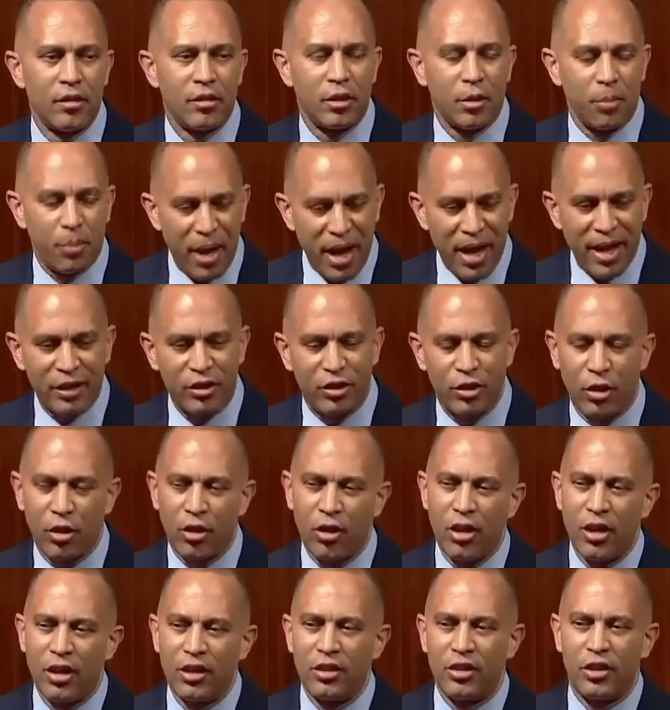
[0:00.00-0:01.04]
to pass
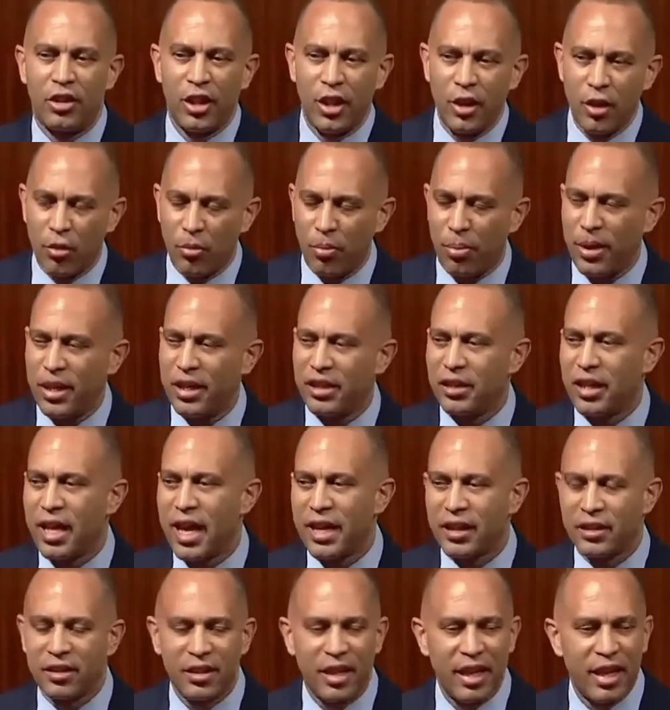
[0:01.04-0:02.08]
your GOP
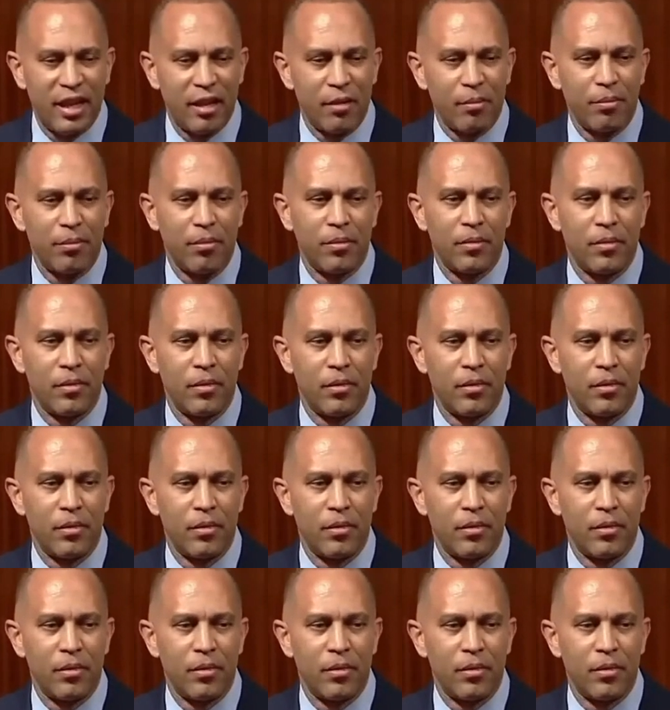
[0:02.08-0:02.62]
tax scam,